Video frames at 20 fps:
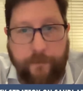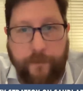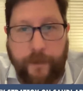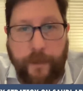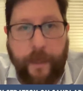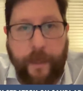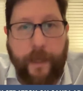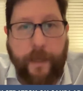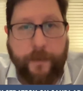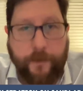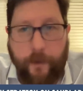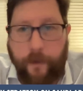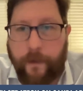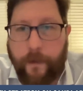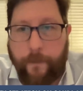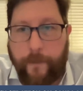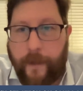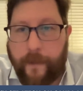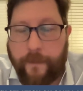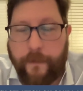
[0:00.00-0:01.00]
Stephen and I
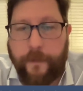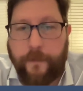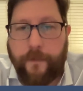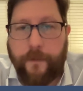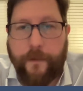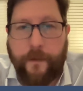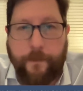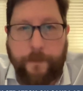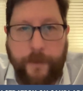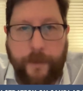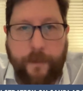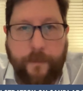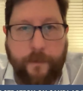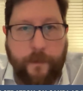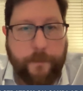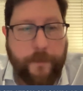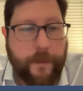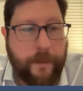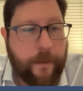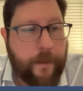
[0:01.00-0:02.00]
talk about this in the
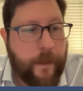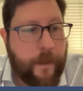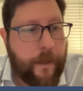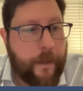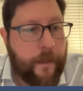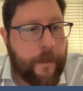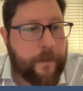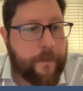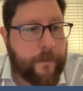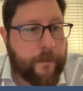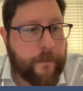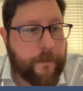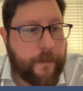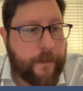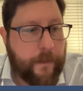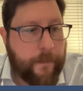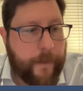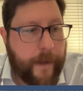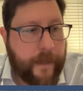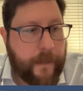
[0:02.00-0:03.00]
piece. I mean,
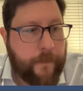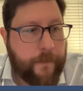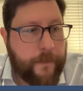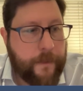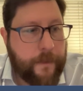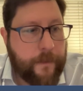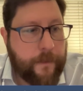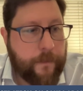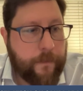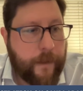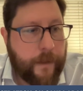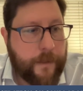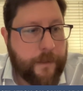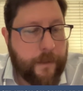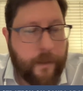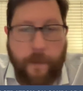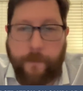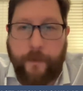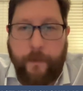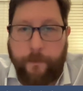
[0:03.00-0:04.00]
certainly the Biden
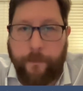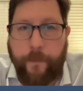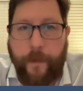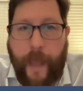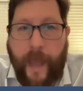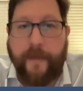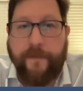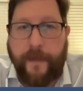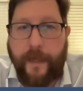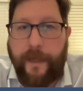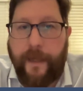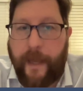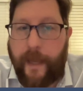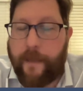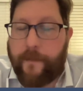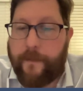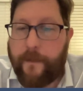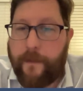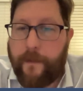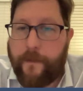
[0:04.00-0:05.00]
administration, I mean, as a
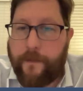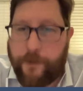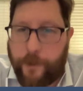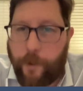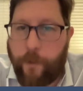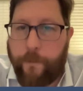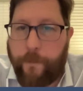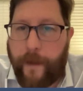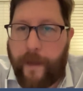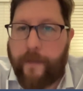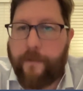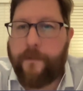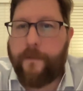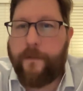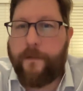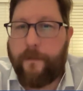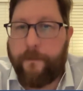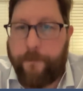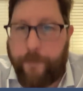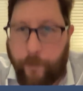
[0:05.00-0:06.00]
candidate, Joe
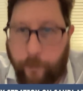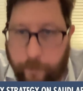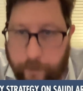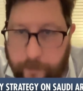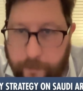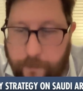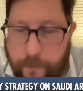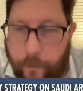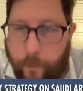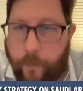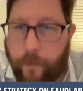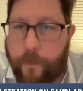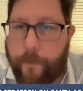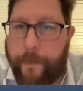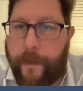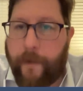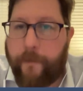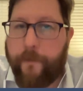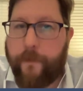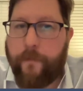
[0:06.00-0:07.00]
Biden supported the
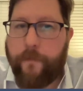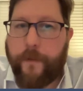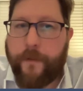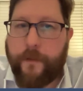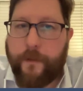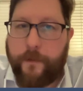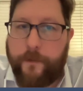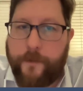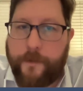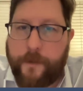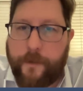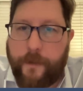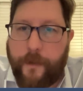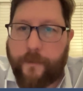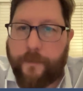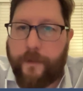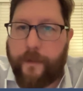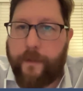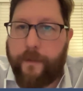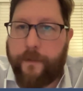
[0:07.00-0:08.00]
War Powers Resolution
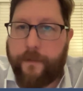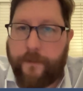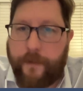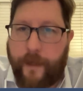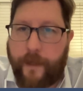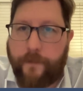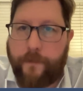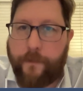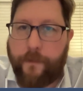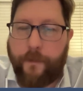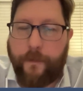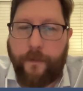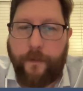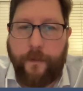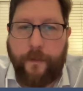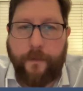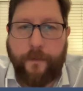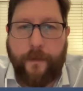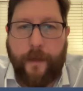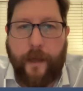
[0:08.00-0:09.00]
that Senator Sanders
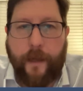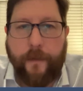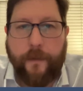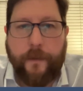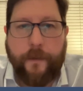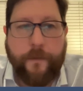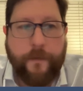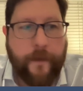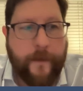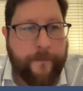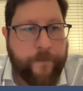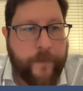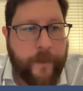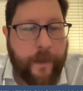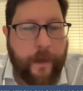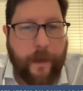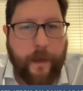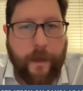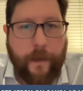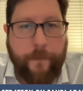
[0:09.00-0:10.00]
and his
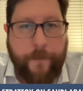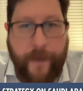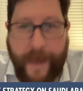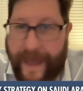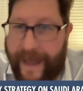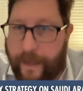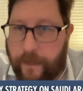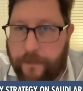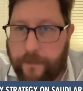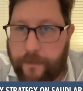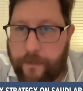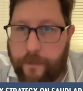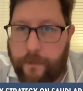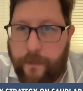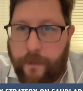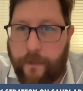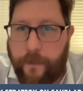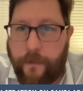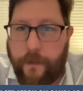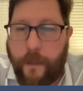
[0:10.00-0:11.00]
colleagues passed
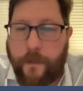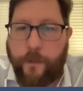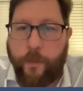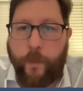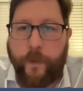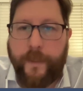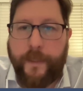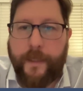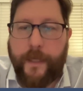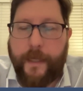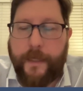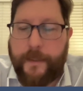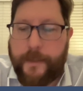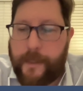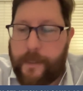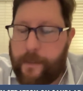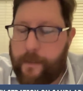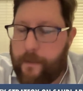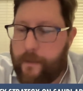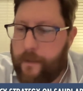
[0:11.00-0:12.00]
in in, in twenty
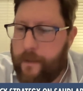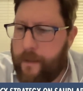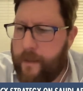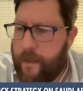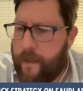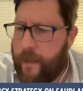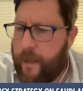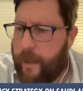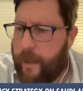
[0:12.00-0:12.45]
nineteen.